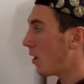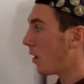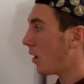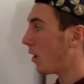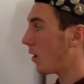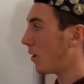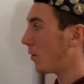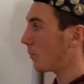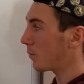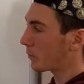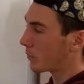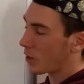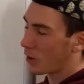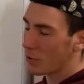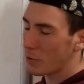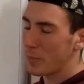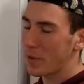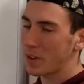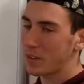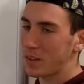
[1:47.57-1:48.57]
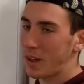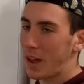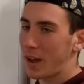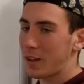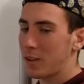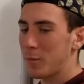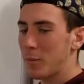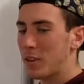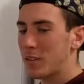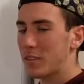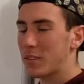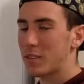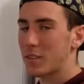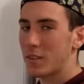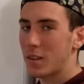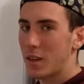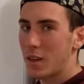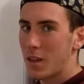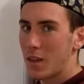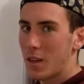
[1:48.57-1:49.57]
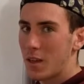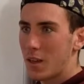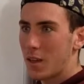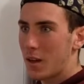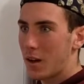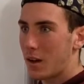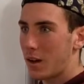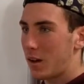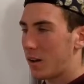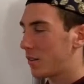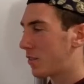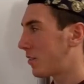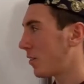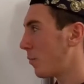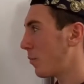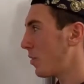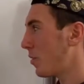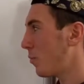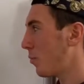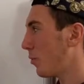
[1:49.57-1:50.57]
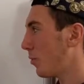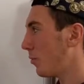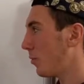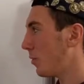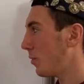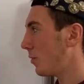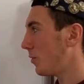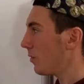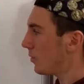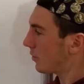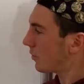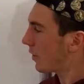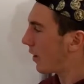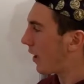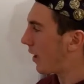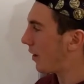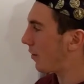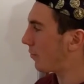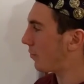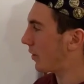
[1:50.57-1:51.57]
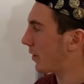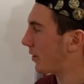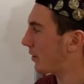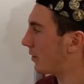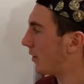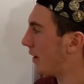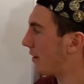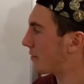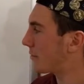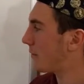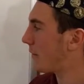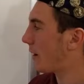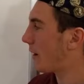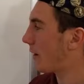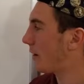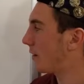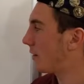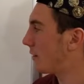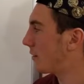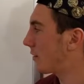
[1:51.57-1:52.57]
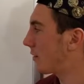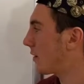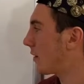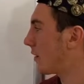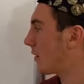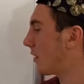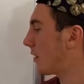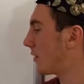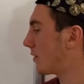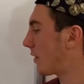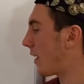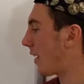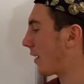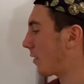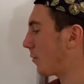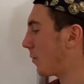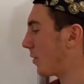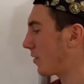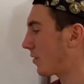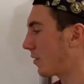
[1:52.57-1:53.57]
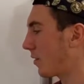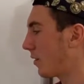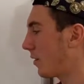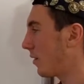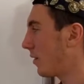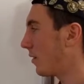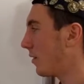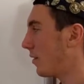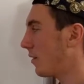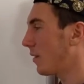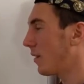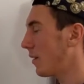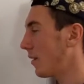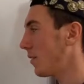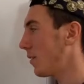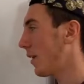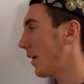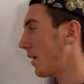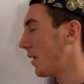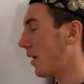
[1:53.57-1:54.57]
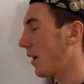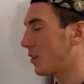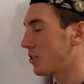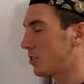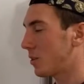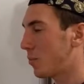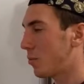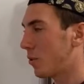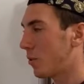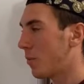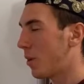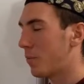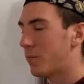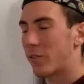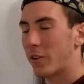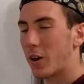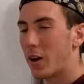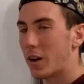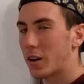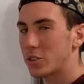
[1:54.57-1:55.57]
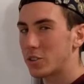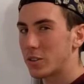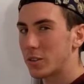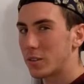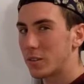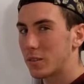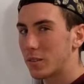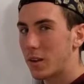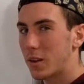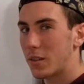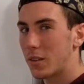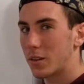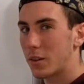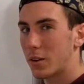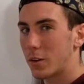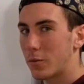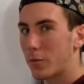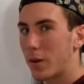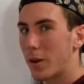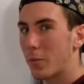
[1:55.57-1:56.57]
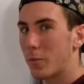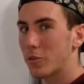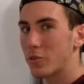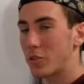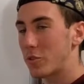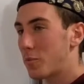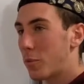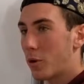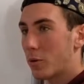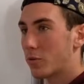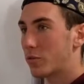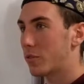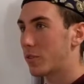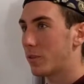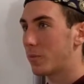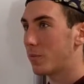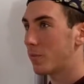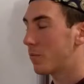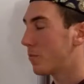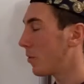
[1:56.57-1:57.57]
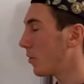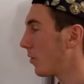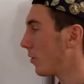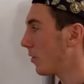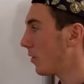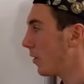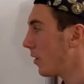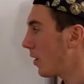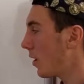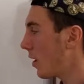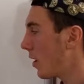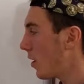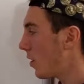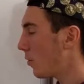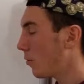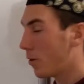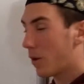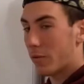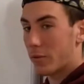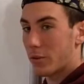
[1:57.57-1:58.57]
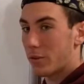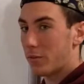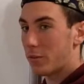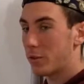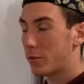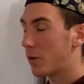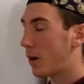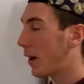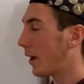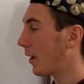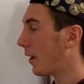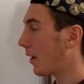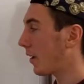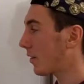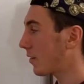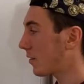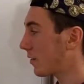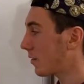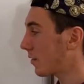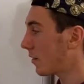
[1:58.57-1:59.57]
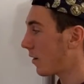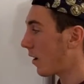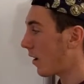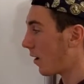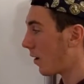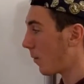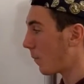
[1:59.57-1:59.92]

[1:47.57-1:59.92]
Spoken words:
Government documents. Some people will have classified documents and they could actually put them up for auction on the dark web or just post them for whoever to view, I guess.